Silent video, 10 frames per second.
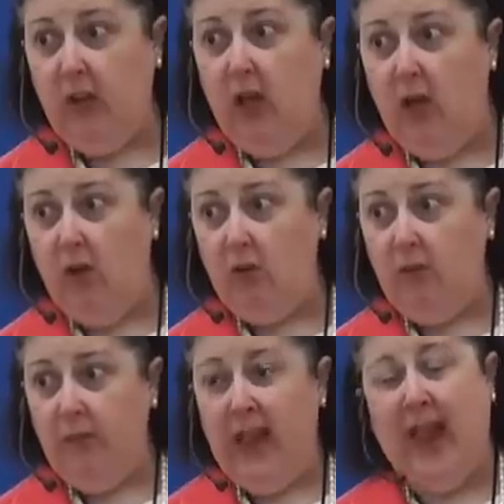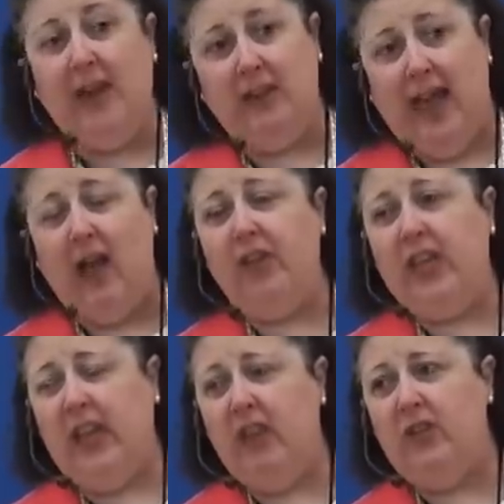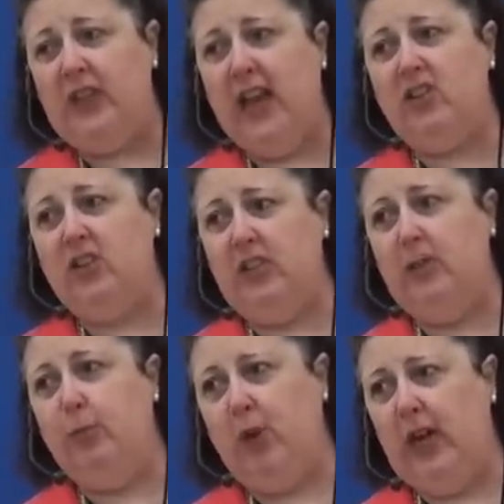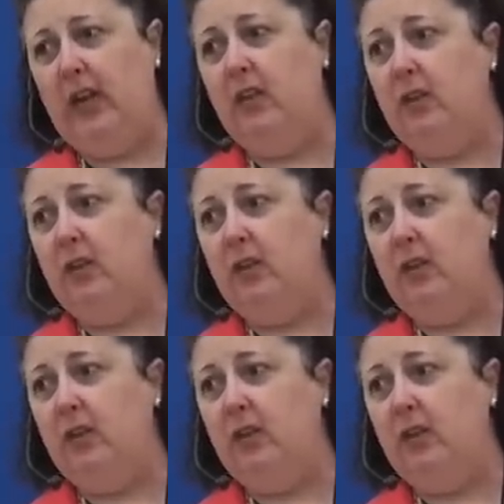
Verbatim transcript: alone, and allow the canvas actually to breathe.